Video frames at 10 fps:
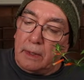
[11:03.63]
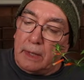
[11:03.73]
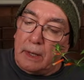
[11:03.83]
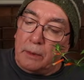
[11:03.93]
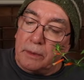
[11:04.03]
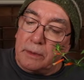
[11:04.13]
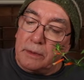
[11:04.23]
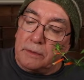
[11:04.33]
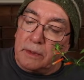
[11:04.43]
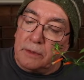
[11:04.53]
How are
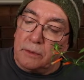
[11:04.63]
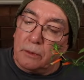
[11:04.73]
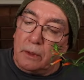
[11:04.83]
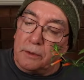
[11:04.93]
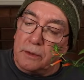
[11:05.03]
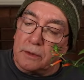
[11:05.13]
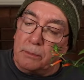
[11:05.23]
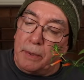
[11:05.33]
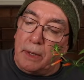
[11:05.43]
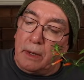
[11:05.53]
these? These are all
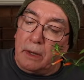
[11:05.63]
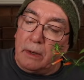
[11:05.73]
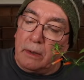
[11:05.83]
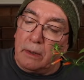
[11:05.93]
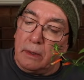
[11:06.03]
just bare.